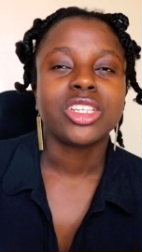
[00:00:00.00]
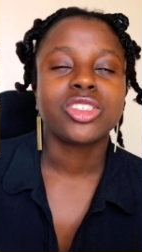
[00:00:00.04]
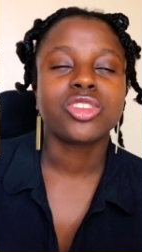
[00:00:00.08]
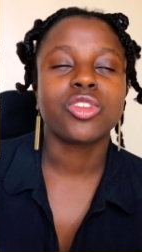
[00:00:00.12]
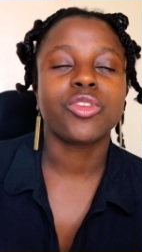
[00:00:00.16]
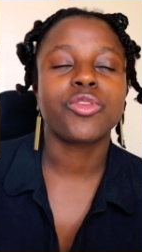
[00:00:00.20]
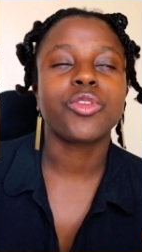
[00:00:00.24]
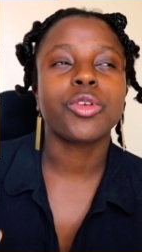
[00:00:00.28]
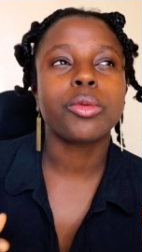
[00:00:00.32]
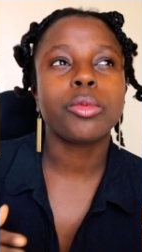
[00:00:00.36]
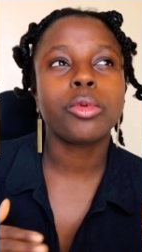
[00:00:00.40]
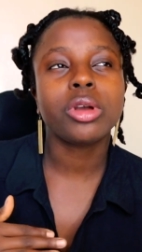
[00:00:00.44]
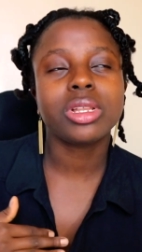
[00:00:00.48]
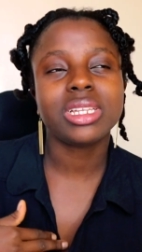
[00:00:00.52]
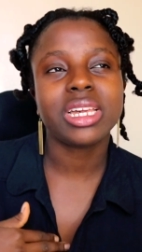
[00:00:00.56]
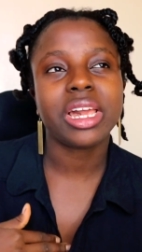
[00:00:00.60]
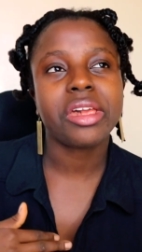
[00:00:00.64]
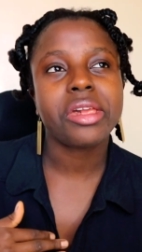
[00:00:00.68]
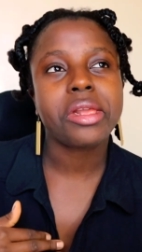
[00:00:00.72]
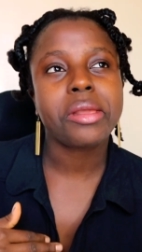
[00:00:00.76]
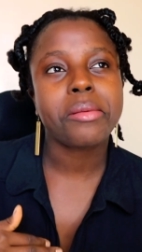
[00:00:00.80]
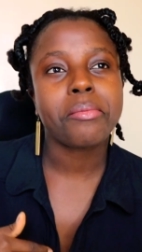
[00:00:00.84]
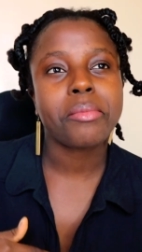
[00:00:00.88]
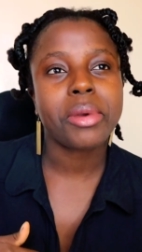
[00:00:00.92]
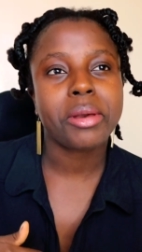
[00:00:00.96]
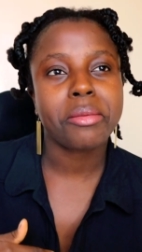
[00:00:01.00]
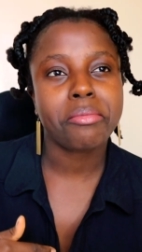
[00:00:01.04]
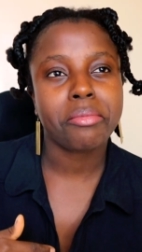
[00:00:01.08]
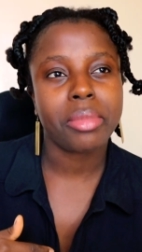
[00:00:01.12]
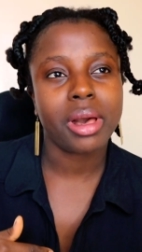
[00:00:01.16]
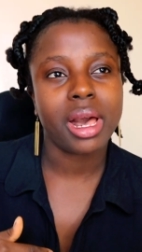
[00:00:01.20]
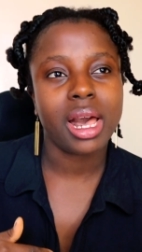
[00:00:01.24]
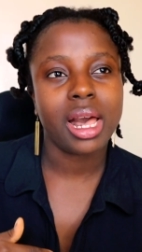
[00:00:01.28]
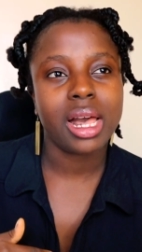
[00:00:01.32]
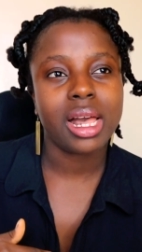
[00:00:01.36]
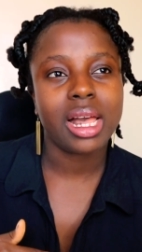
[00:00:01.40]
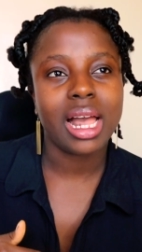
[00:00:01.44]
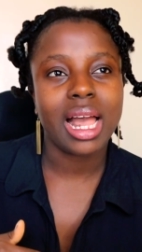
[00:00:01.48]
So from what I
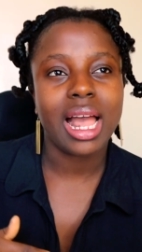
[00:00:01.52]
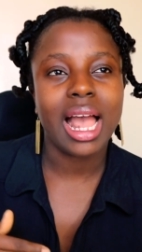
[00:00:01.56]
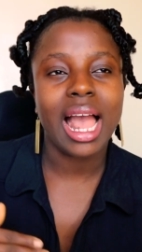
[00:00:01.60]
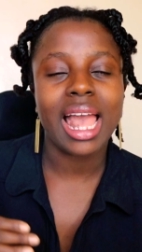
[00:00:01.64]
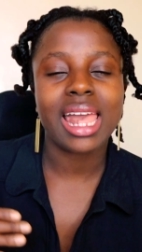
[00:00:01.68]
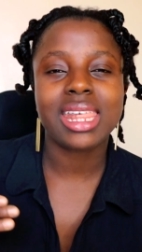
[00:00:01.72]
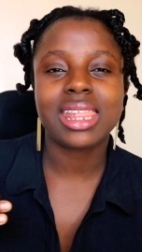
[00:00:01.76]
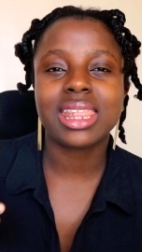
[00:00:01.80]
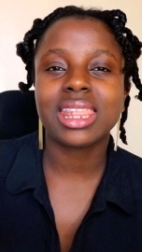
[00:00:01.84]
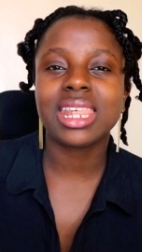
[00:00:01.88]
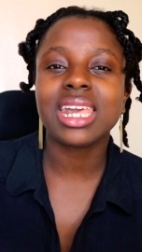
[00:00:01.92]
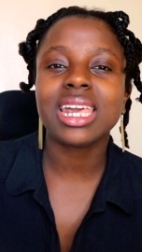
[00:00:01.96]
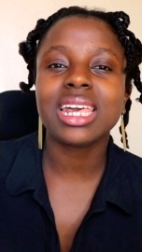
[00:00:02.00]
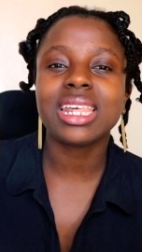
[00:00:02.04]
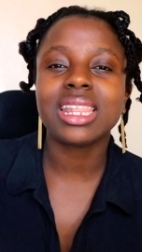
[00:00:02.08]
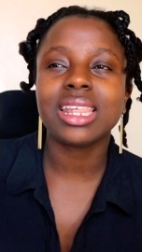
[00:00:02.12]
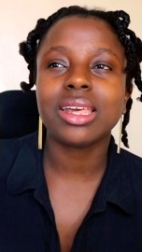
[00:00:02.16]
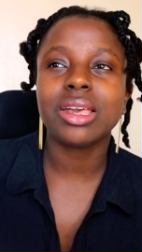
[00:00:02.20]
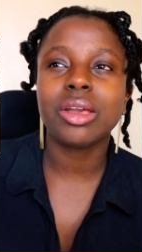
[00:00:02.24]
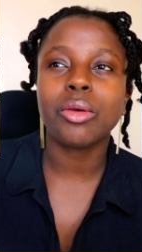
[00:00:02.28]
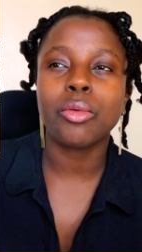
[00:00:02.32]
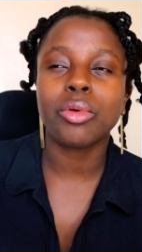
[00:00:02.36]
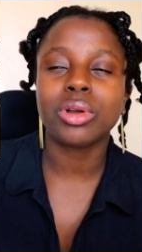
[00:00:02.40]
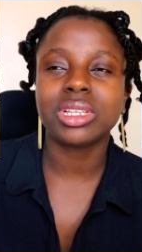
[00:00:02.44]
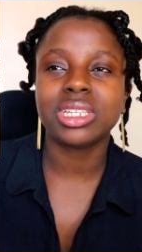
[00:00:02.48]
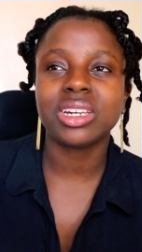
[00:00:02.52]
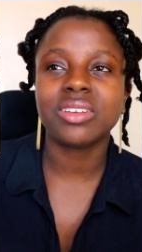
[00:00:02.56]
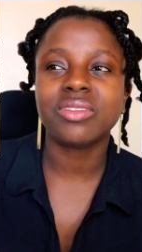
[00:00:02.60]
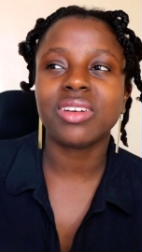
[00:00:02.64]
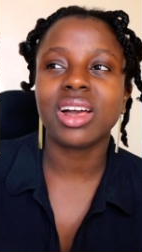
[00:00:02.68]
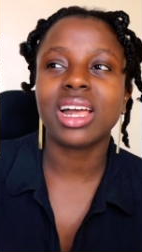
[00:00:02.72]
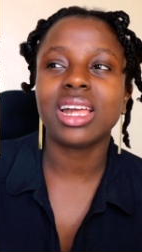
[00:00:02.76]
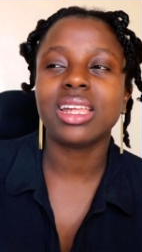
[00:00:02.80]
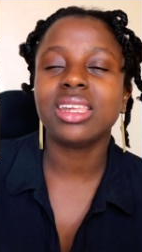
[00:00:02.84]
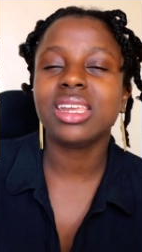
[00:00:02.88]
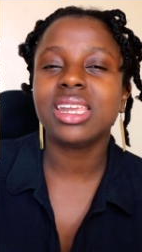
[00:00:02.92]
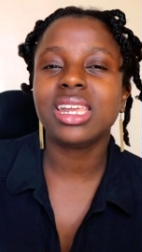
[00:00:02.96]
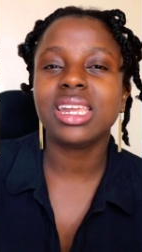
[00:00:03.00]
remember, I think
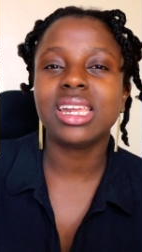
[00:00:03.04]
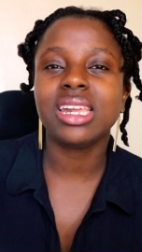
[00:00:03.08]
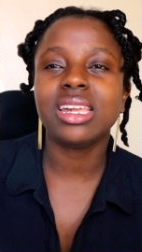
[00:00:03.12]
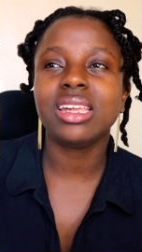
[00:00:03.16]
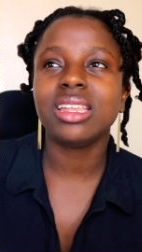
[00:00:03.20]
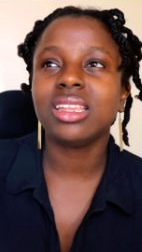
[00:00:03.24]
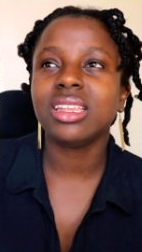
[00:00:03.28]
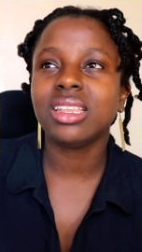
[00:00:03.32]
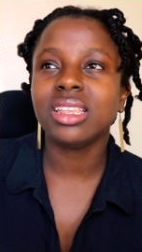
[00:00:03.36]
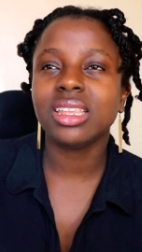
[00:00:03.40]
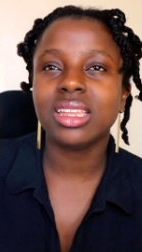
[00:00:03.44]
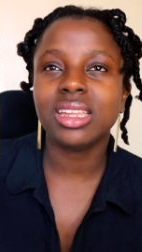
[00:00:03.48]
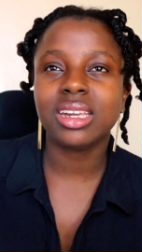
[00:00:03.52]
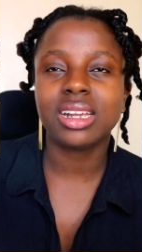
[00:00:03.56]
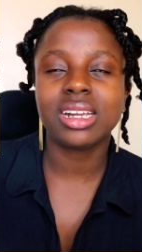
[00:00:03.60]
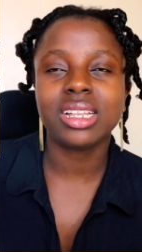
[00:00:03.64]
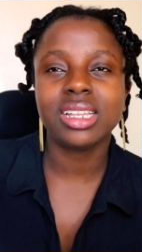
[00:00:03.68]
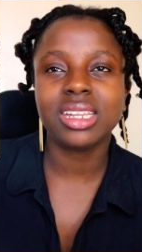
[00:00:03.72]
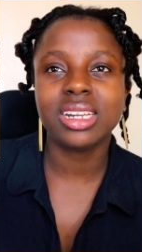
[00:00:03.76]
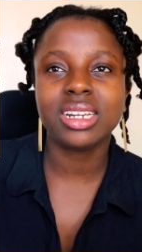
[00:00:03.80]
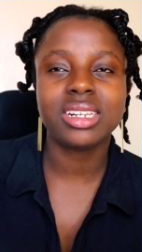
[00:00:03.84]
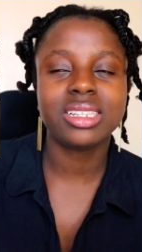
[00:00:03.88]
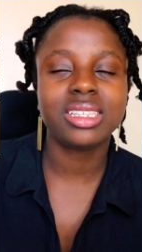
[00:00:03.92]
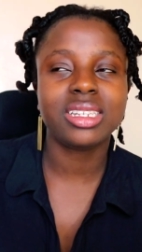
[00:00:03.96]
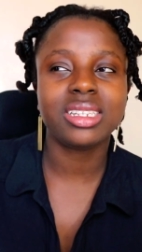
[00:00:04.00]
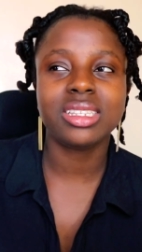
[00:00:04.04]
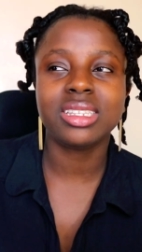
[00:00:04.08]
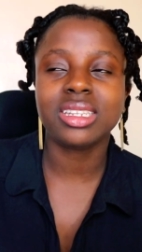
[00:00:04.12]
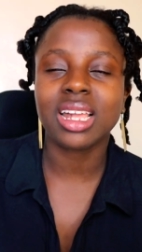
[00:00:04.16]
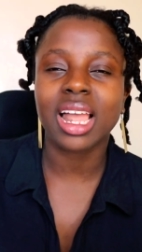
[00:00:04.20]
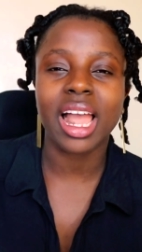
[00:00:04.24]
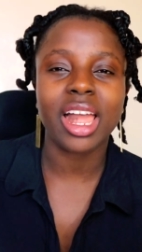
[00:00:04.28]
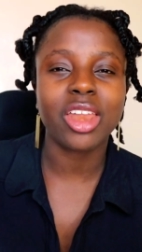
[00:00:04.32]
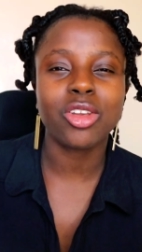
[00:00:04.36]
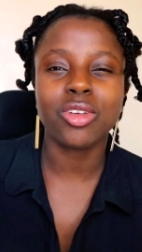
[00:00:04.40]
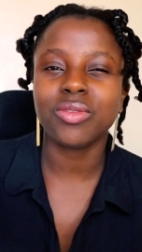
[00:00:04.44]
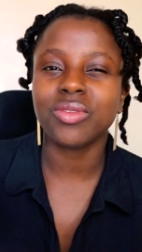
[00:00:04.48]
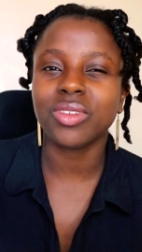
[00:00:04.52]
whatever he clicked
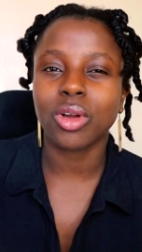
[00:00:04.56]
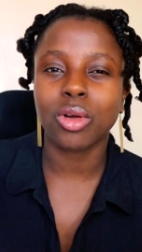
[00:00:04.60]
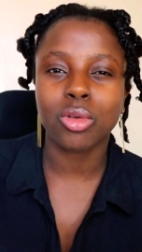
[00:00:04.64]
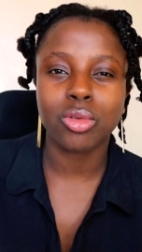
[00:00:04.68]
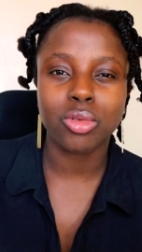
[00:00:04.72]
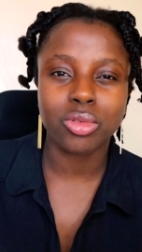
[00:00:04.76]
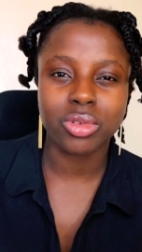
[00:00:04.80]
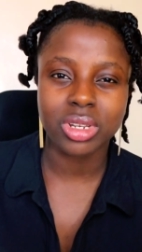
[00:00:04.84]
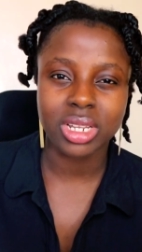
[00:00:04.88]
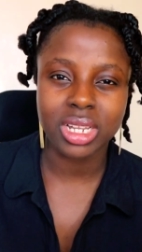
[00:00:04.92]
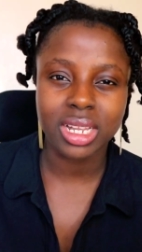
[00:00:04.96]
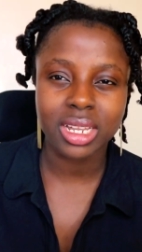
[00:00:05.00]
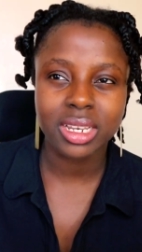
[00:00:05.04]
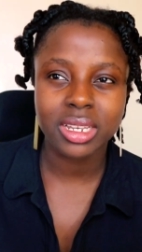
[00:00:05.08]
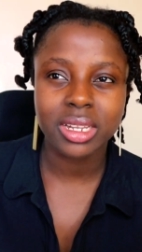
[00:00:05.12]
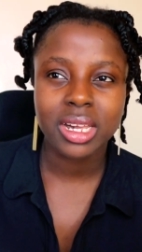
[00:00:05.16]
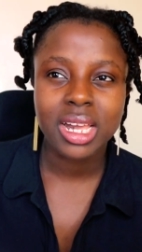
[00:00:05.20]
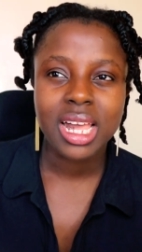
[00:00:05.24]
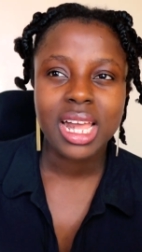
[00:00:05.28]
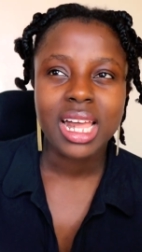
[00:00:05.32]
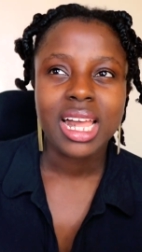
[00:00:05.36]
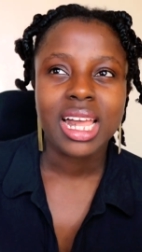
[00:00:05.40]
kind of downloaded,